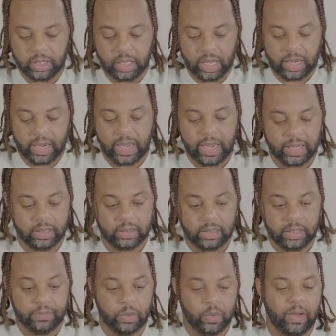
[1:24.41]
Like I hadn't,
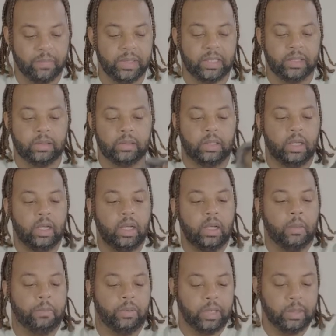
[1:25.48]
even though I've been
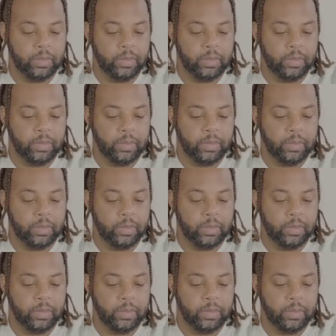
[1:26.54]
pretty